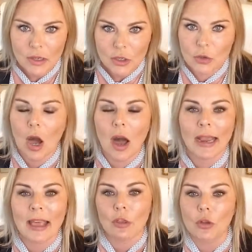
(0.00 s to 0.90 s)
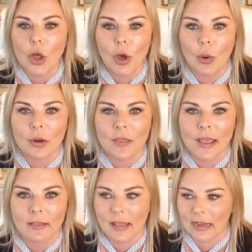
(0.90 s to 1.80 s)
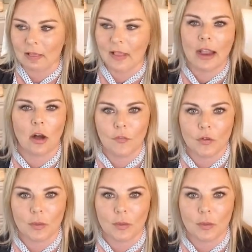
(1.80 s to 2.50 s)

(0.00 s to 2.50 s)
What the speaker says: You can't get the loan and then like lay off your